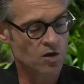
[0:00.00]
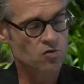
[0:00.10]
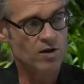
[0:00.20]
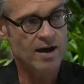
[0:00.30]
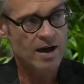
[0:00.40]

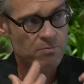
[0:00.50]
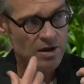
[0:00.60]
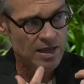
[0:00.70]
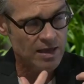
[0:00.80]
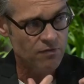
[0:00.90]
So I
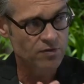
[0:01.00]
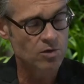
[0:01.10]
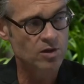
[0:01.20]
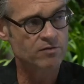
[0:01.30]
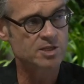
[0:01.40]
believe
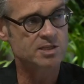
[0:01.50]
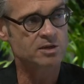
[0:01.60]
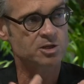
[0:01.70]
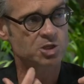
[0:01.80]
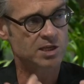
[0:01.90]
they will have a
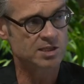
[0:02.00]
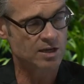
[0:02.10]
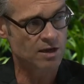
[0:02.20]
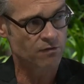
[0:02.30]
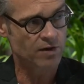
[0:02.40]

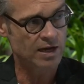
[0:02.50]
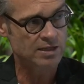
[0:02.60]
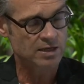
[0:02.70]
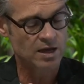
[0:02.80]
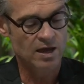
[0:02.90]
synergistic
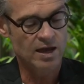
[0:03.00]
effect,